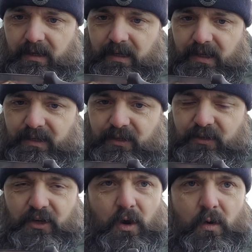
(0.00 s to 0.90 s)
it's
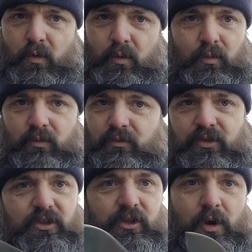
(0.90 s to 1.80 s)
so
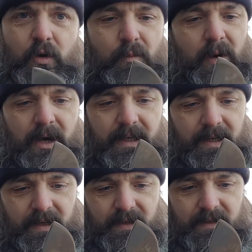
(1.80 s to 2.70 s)

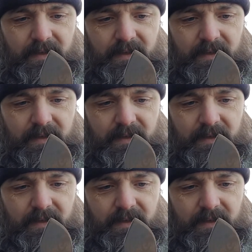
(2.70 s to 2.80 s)
minor